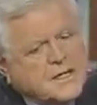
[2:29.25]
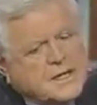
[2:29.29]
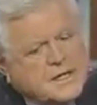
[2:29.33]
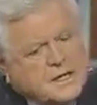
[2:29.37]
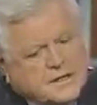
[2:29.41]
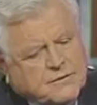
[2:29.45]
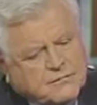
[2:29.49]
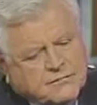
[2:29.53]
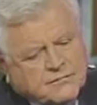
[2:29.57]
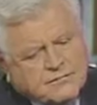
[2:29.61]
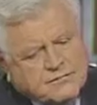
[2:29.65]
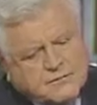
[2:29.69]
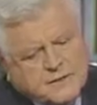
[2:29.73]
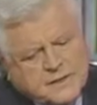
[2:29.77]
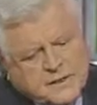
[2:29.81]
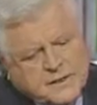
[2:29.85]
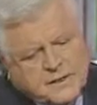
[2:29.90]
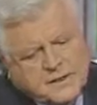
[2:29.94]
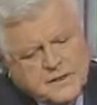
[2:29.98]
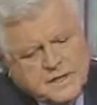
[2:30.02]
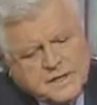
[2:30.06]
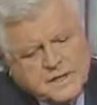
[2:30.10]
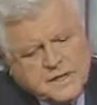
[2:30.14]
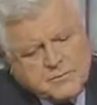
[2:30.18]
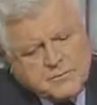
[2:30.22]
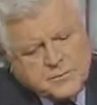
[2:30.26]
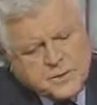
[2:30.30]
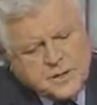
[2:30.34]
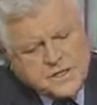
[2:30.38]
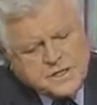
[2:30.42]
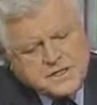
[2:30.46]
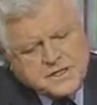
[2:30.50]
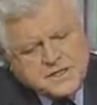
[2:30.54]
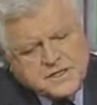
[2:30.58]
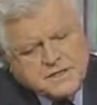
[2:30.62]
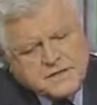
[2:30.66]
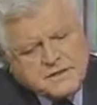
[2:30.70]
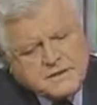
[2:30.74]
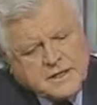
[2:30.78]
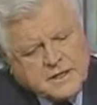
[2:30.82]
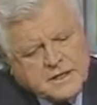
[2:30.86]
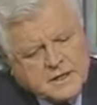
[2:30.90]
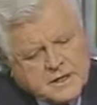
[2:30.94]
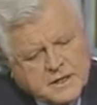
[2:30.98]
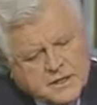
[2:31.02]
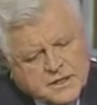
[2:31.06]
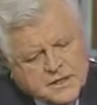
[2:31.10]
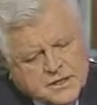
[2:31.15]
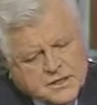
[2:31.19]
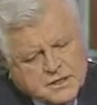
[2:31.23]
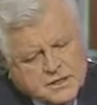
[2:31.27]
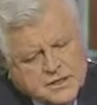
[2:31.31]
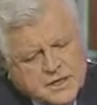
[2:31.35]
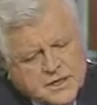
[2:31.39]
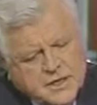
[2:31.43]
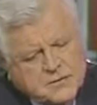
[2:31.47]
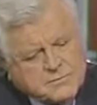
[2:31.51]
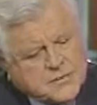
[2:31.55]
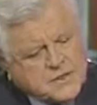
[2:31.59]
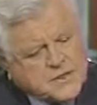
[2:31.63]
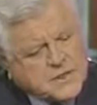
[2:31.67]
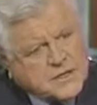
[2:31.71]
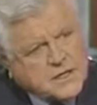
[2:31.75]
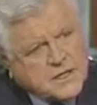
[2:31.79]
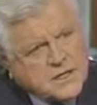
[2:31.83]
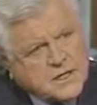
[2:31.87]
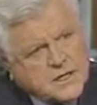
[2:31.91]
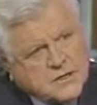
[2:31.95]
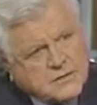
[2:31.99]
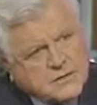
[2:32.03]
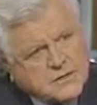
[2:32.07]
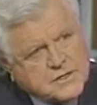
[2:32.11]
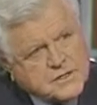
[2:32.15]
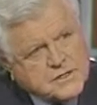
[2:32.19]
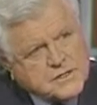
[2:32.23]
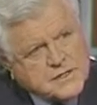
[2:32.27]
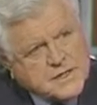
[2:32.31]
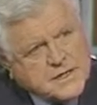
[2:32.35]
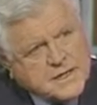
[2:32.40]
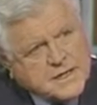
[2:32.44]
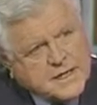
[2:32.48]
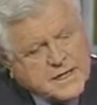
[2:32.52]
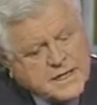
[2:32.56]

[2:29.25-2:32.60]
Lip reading: if the President should come to the Congress